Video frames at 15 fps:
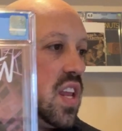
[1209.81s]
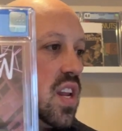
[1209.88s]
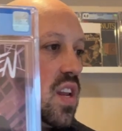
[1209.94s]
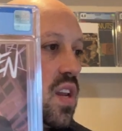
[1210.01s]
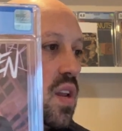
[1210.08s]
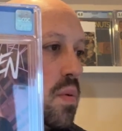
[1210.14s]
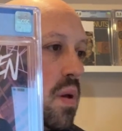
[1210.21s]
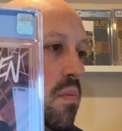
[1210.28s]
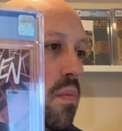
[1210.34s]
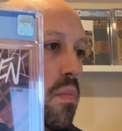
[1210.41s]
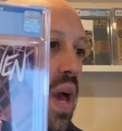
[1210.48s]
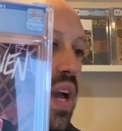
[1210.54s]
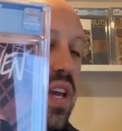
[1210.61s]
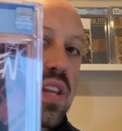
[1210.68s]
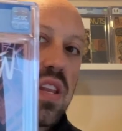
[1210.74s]
Ended up coming
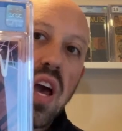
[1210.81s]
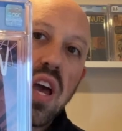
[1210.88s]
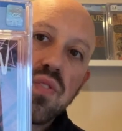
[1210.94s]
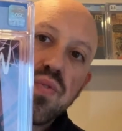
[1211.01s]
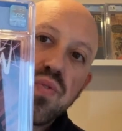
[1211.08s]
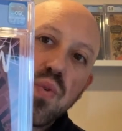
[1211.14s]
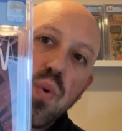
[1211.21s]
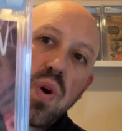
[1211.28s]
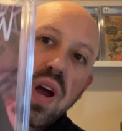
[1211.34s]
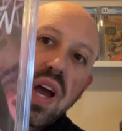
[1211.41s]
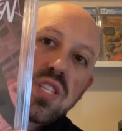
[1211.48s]
back a 9.4.